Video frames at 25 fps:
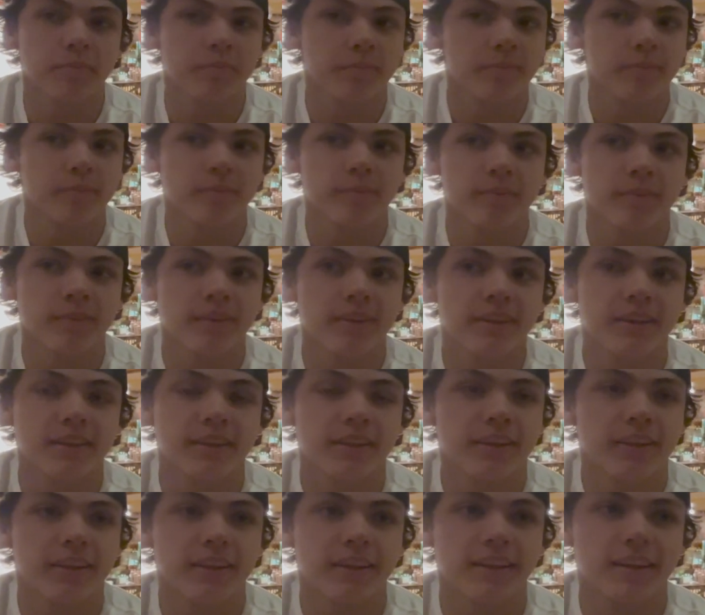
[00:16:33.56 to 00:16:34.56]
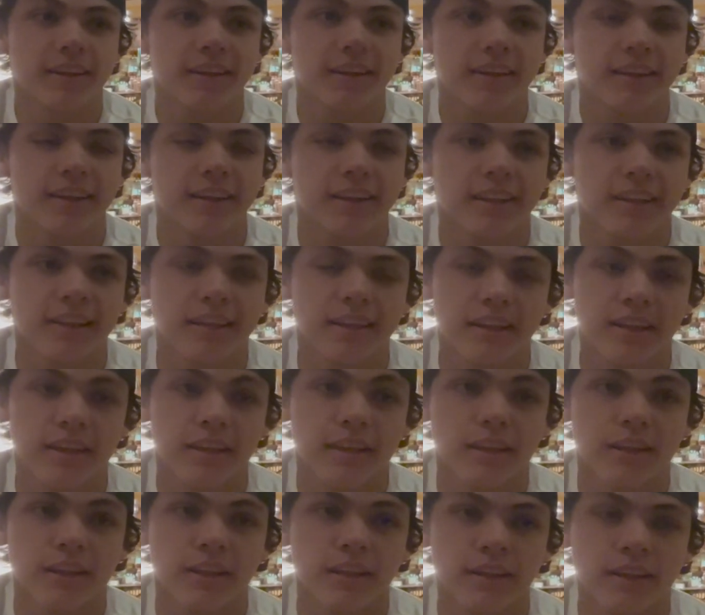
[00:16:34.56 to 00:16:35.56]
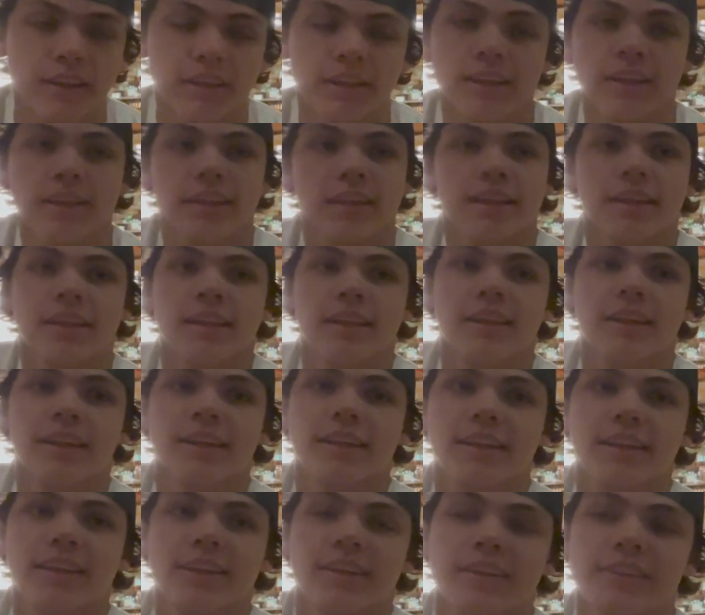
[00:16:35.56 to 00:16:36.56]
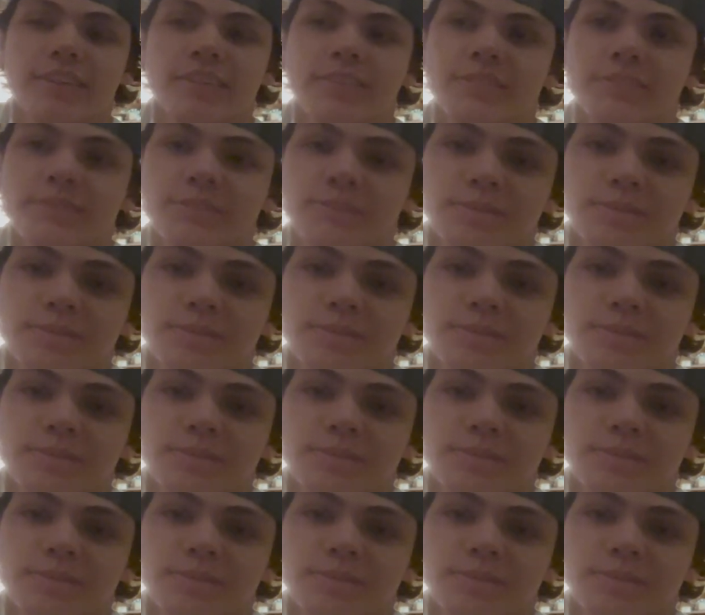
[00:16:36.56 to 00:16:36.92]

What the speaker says: The person shown says nothing.